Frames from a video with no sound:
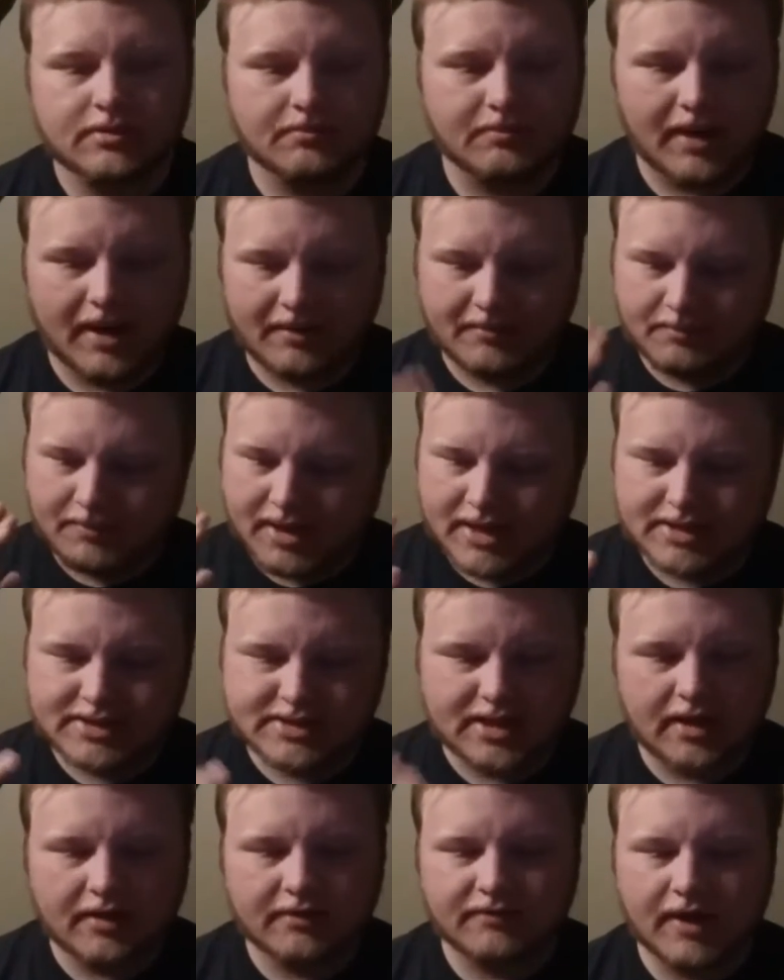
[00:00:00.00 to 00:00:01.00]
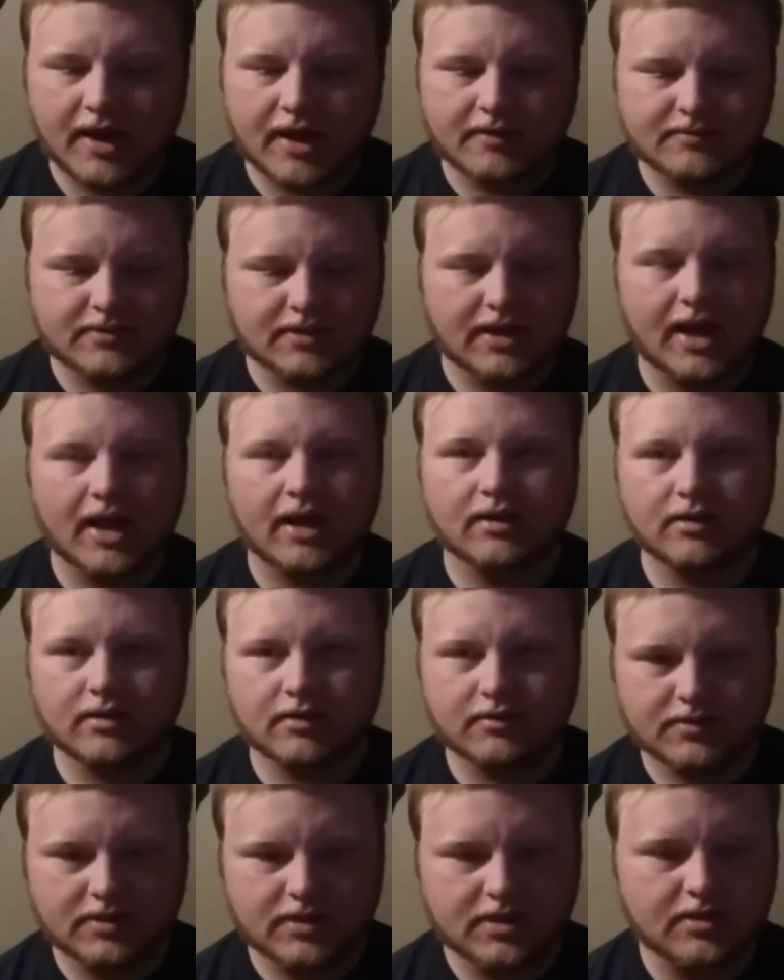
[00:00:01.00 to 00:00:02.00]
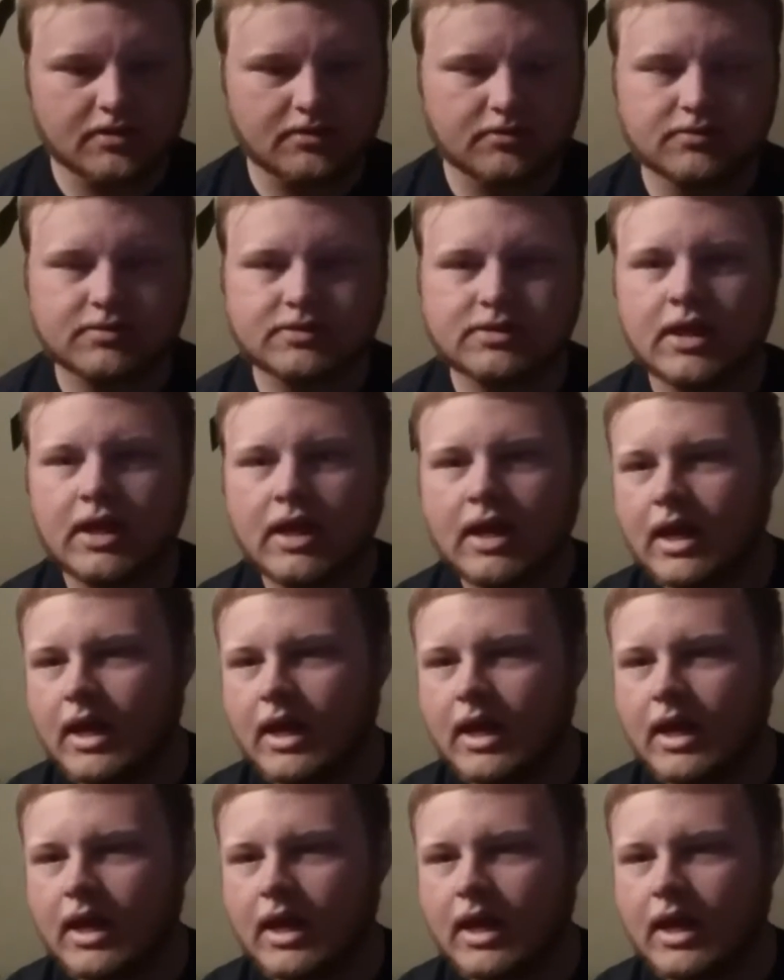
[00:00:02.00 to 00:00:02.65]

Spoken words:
My best top 5 that I love to use.